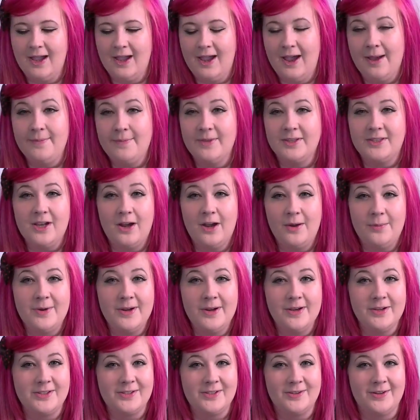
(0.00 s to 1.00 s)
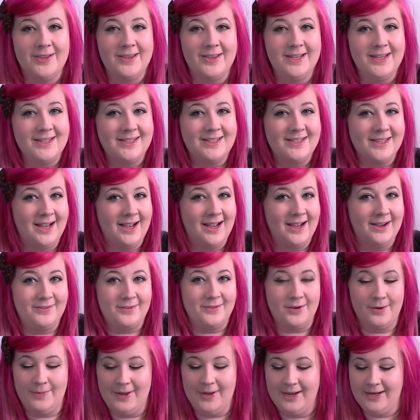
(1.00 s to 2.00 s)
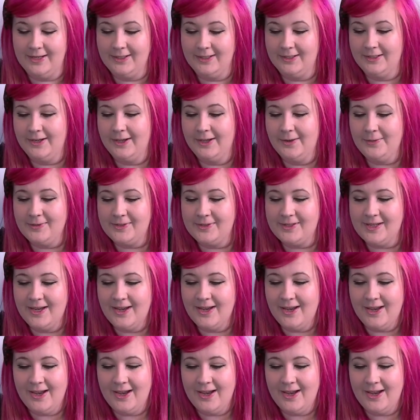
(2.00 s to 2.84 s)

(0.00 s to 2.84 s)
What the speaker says: The top notes are in this. I've got my little notes.